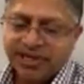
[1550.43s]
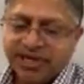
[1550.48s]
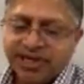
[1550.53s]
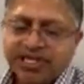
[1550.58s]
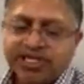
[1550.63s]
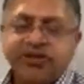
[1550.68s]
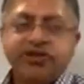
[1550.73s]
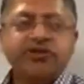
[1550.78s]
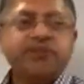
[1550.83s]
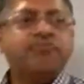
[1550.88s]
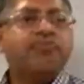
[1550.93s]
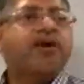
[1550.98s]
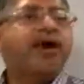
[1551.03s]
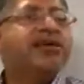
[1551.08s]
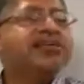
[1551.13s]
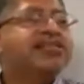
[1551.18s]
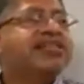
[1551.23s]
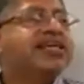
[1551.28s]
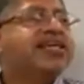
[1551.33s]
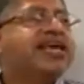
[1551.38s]
She was
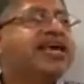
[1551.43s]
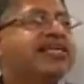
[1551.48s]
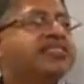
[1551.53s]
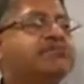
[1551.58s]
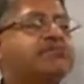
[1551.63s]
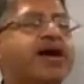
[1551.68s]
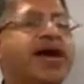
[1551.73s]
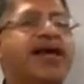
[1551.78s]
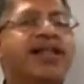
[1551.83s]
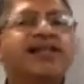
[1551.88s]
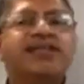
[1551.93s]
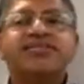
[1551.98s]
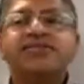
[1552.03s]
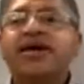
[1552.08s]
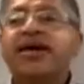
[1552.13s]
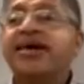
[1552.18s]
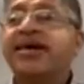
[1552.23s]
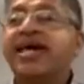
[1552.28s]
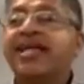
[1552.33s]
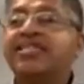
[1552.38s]
brought to the king's palace
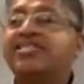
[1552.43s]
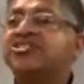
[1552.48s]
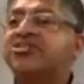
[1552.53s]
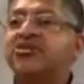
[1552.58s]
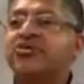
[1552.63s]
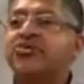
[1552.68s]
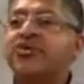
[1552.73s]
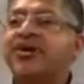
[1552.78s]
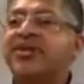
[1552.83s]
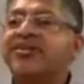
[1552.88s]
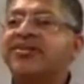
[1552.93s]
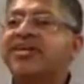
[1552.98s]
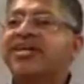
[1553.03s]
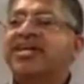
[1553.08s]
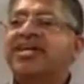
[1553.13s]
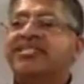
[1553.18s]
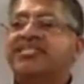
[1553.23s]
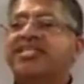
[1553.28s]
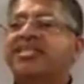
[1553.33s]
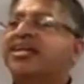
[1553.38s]
against her will.
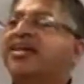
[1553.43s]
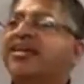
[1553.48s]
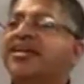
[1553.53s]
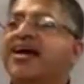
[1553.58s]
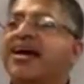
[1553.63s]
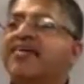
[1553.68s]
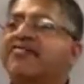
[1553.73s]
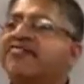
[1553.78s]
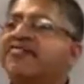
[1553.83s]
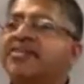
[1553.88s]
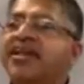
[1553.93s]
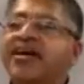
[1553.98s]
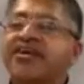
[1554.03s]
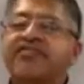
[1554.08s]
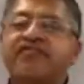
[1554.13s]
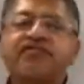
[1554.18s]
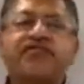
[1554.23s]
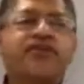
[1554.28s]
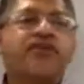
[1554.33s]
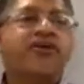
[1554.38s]
She did not fill out a
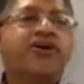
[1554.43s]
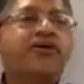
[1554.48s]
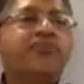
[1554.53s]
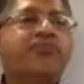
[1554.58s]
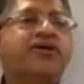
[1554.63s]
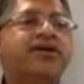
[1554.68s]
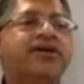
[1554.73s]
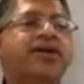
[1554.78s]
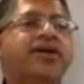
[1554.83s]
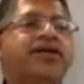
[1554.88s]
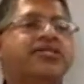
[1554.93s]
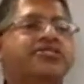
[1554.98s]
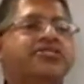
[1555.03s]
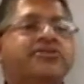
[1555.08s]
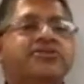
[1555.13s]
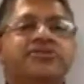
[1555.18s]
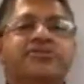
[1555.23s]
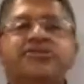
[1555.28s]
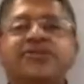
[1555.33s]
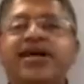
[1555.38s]
form she
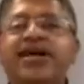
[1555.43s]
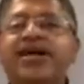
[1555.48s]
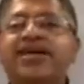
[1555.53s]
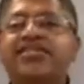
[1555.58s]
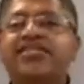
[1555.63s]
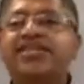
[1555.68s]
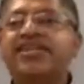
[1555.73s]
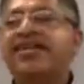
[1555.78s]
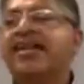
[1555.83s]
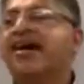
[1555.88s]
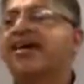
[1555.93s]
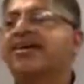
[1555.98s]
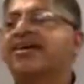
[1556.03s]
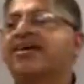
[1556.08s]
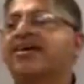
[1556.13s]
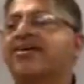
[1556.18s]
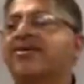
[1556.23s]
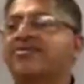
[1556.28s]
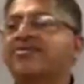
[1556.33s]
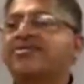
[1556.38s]
did not
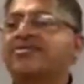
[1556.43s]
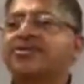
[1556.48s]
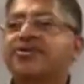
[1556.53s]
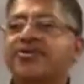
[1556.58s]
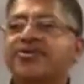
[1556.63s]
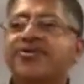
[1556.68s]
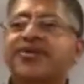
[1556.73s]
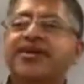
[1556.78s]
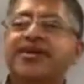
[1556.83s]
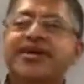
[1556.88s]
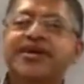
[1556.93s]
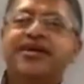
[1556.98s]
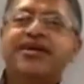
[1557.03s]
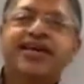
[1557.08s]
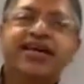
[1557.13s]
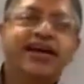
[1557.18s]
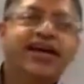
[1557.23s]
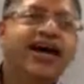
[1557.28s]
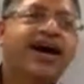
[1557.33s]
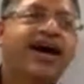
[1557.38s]
go to
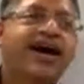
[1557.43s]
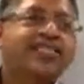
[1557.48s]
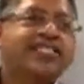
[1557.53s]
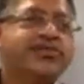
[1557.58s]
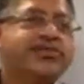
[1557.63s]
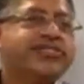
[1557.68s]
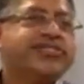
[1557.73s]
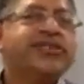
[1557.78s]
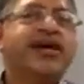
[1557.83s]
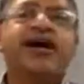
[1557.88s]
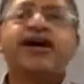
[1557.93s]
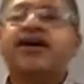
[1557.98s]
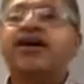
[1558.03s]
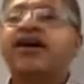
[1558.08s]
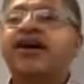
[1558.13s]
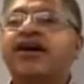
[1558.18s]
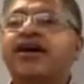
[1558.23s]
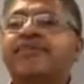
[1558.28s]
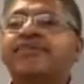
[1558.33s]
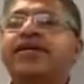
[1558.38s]

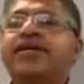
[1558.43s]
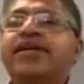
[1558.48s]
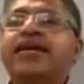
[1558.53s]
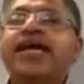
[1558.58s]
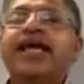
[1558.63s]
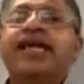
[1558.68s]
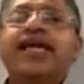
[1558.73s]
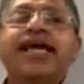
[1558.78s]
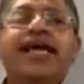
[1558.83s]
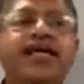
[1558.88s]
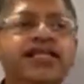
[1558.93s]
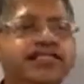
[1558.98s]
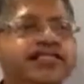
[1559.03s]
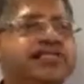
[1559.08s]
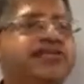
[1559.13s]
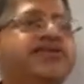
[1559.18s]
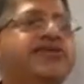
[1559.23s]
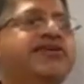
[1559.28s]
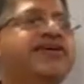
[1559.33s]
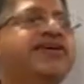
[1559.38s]
kingahasuerus.com and
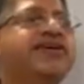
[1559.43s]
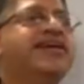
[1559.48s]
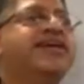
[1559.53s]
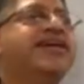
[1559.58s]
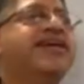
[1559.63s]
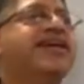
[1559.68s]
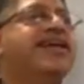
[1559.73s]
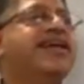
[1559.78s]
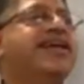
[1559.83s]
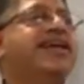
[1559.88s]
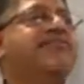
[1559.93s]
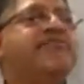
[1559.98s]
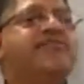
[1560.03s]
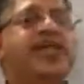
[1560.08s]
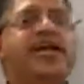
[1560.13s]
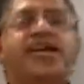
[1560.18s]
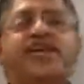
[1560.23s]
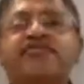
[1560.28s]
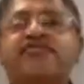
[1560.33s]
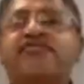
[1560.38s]
fill
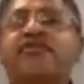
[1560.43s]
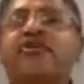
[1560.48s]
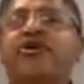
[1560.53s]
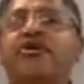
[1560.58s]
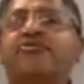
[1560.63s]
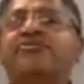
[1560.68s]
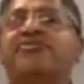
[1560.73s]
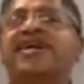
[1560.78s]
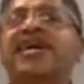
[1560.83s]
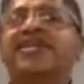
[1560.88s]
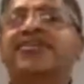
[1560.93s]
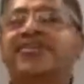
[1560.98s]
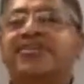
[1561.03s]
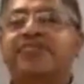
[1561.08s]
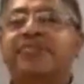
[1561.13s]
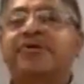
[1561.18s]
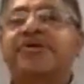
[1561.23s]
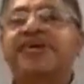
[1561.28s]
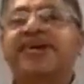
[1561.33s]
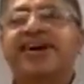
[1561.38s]
out a form to enter the
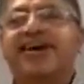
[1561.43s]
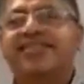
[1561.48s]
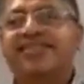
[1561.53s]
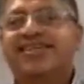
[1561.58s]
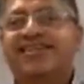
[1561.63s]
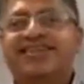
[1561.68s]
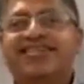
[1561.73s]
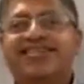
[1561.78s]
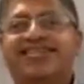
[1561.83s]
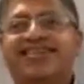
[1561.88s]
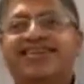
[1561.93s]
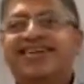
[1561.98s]
beauty contest.